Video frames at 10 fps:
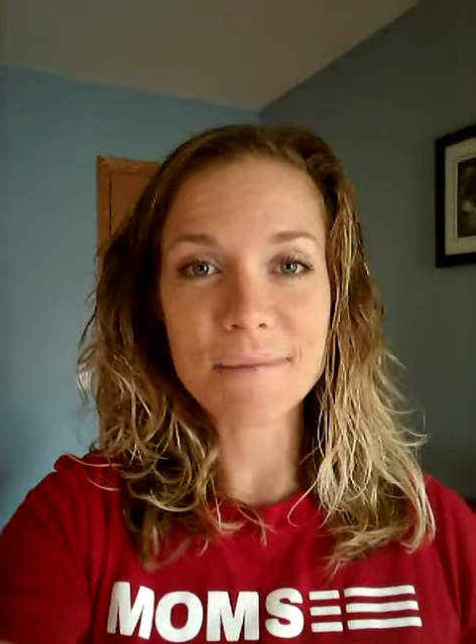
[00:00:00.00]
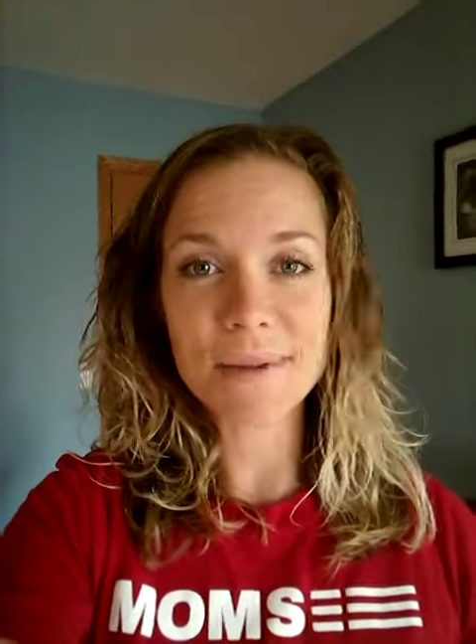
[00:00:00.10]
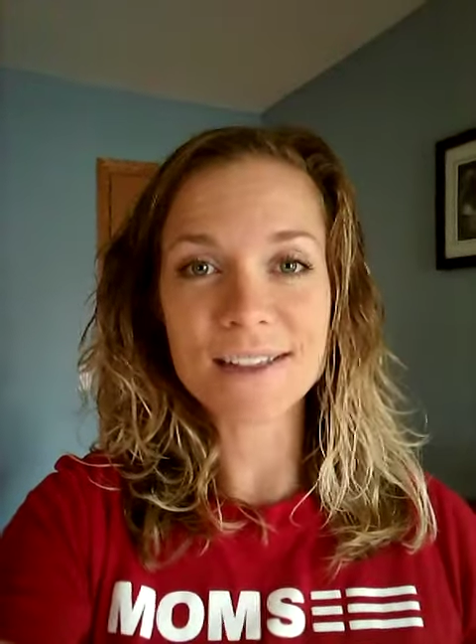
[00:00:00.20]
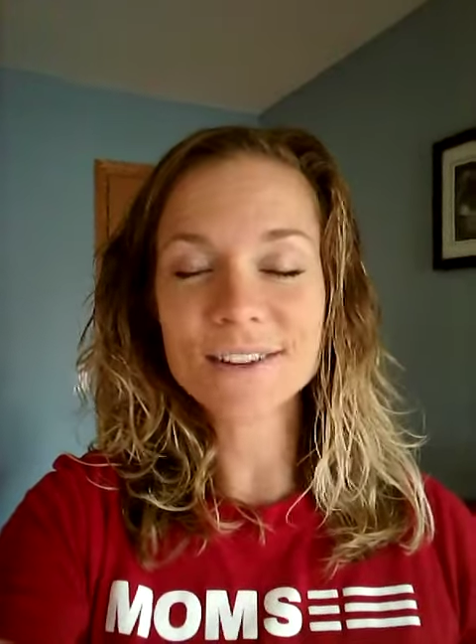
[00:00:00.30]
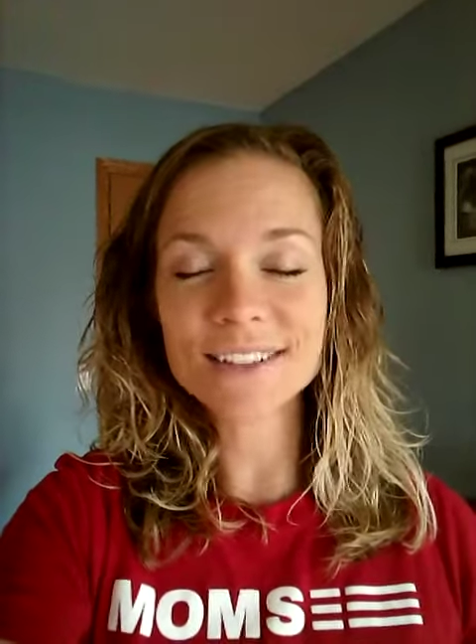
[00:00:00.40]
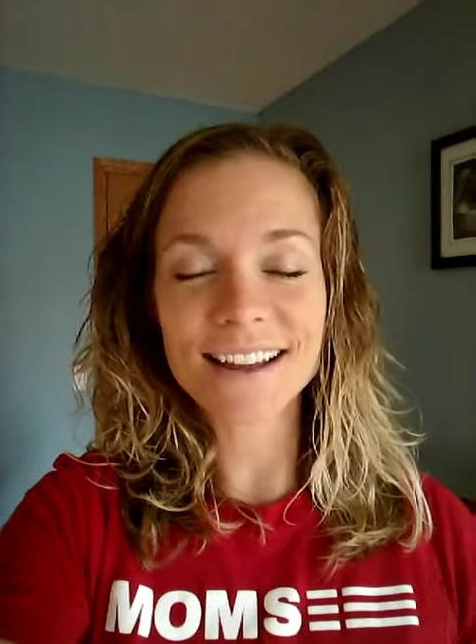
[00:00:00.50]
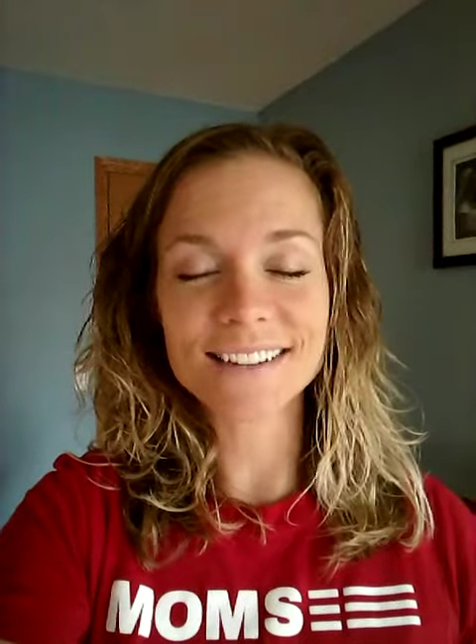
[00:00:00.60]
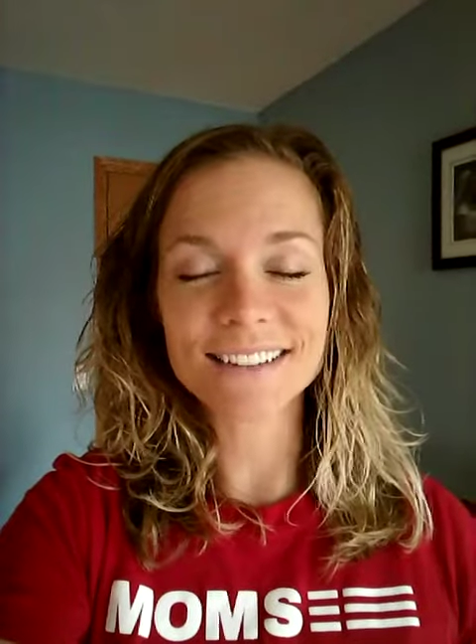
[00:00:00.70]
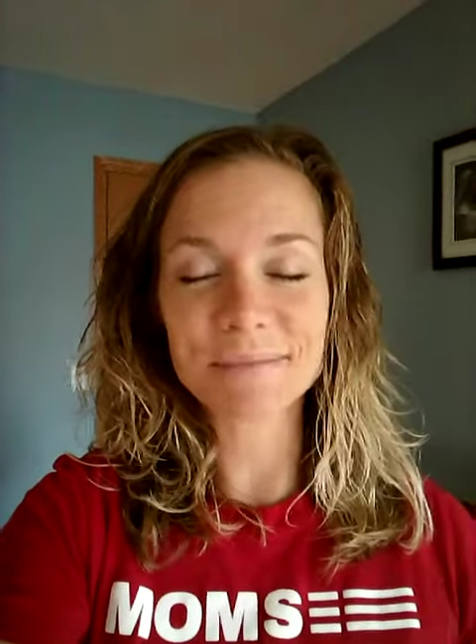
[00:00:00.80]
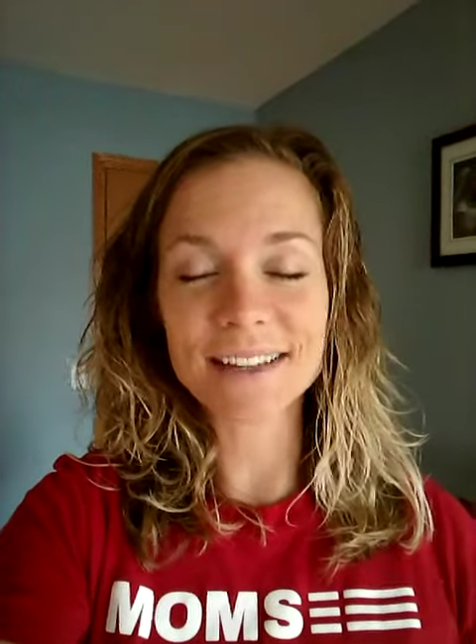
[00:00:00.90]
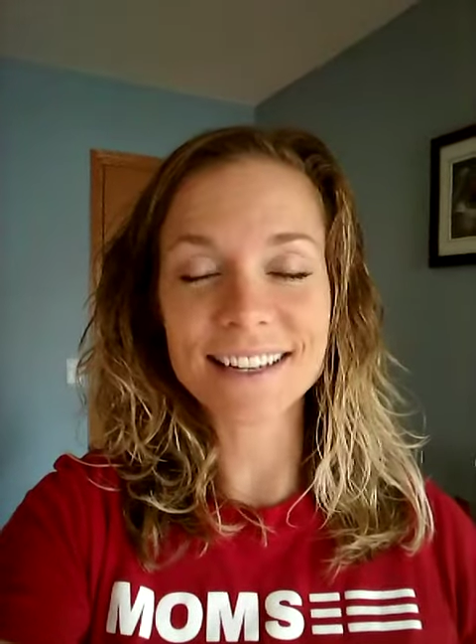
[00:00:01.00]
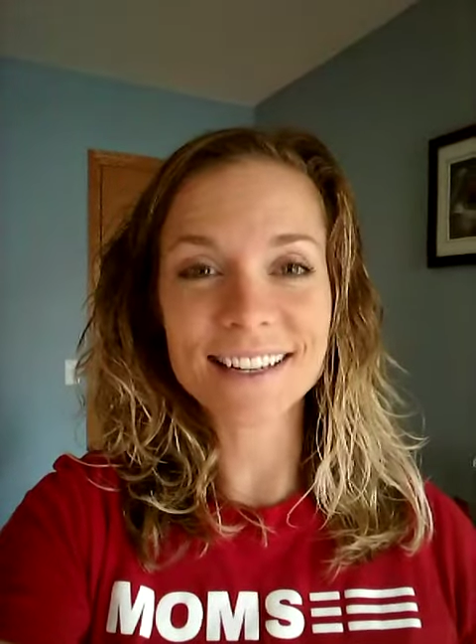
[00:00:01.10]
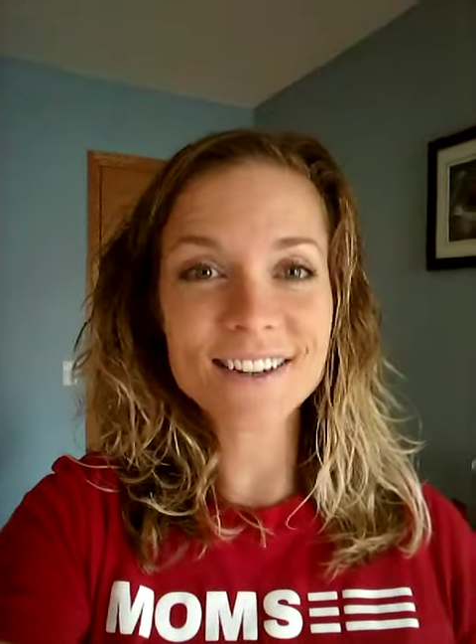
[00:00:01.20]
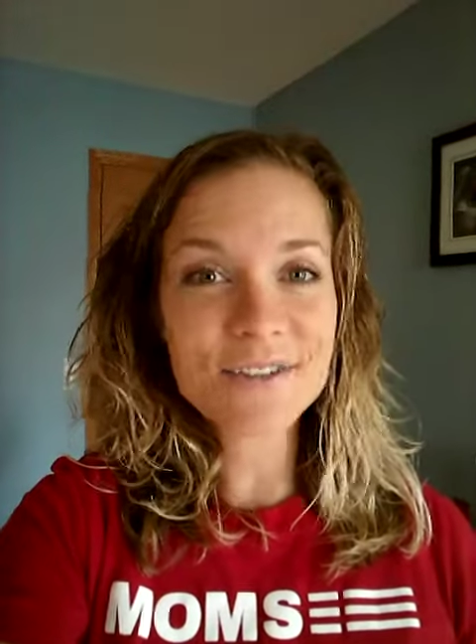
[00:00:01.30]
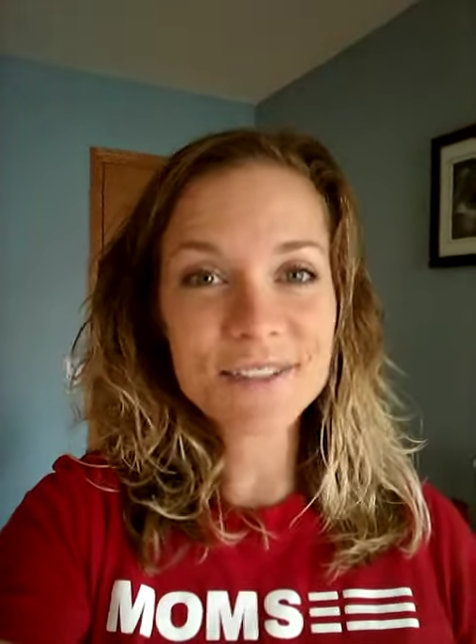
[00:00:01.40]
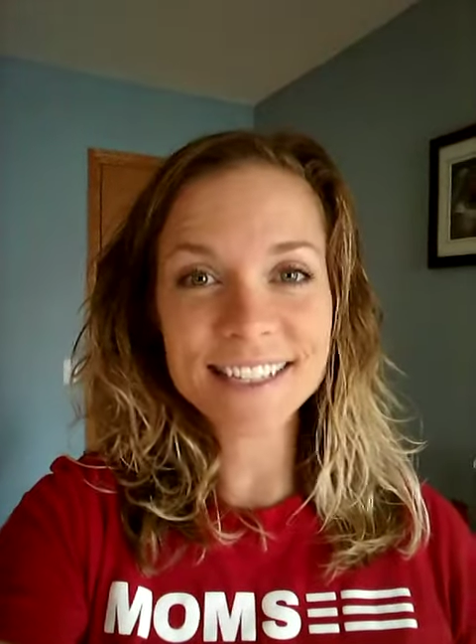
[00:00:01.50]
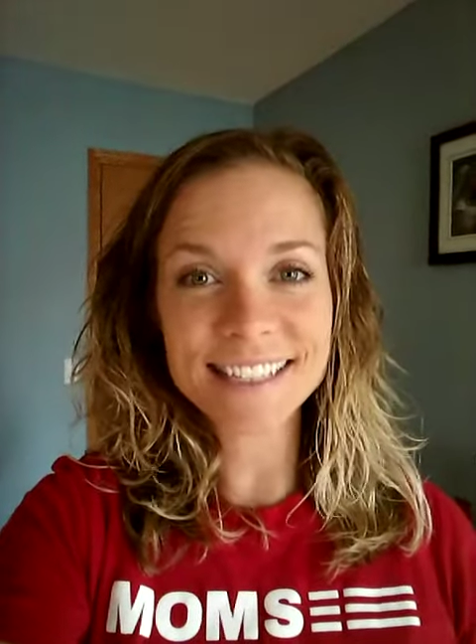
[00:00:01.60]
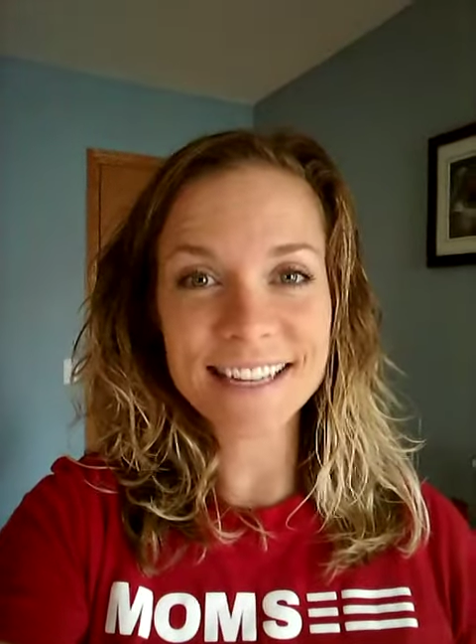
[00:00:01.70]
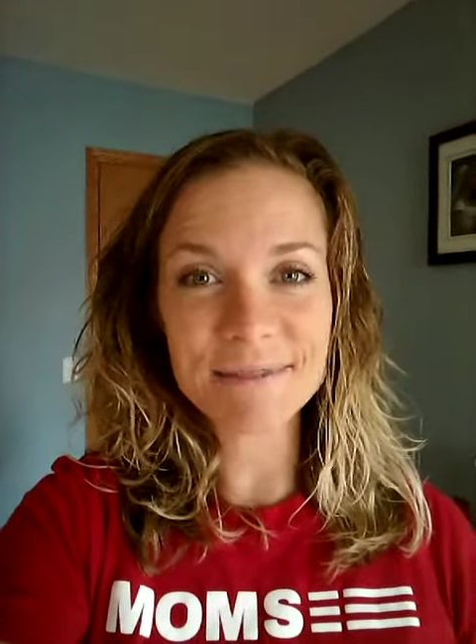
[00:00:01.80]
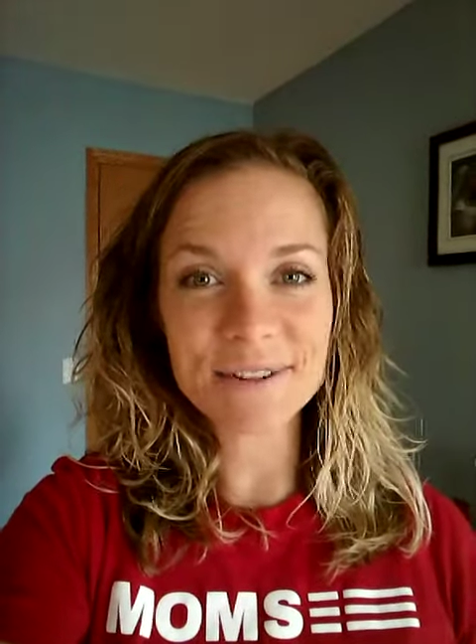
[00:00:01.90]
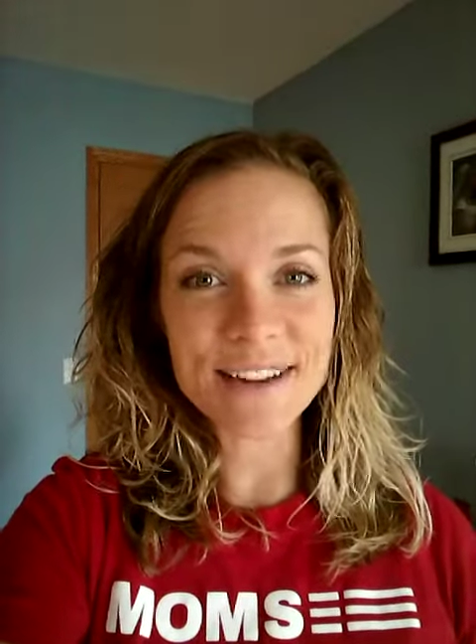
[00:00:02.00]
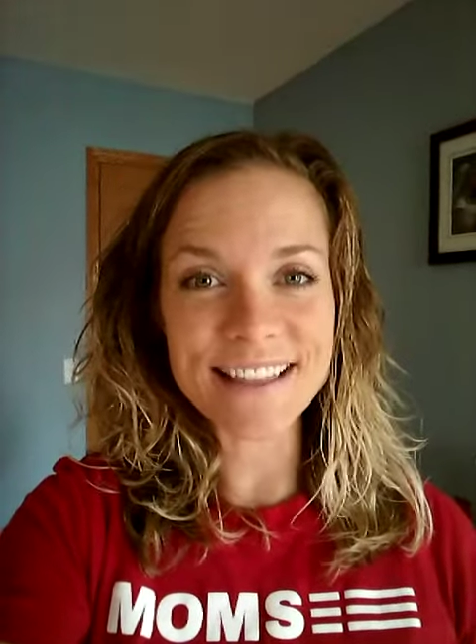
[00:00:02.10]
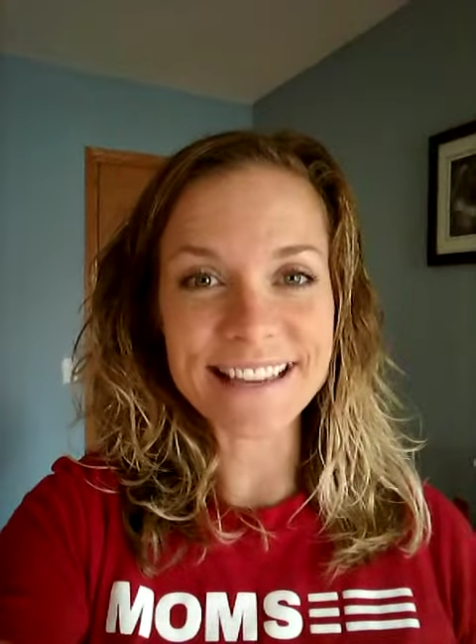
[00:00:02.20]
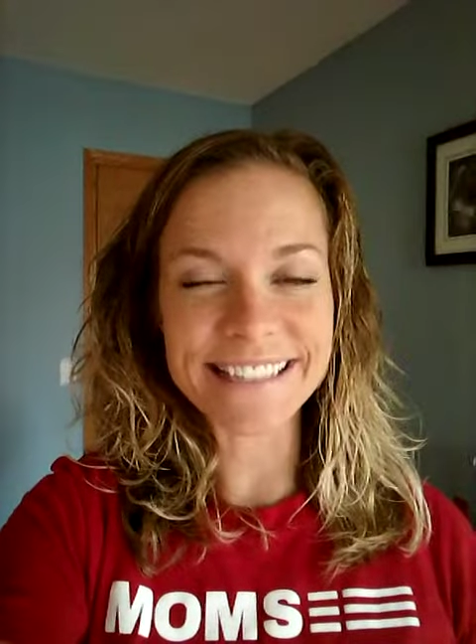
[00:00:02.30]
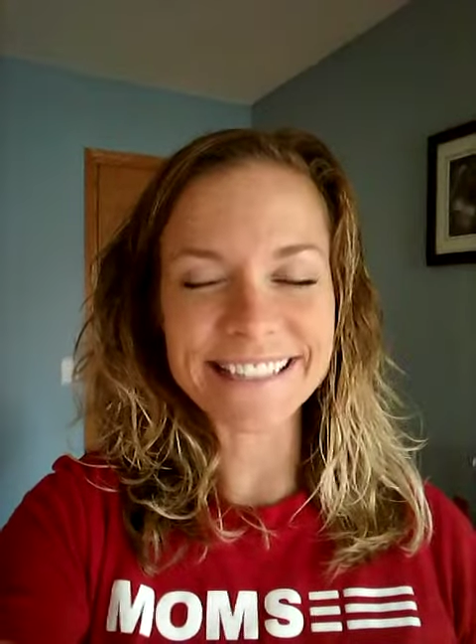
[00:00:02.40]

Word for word: I looked at her and I'm like, you're the reason I'm doing this.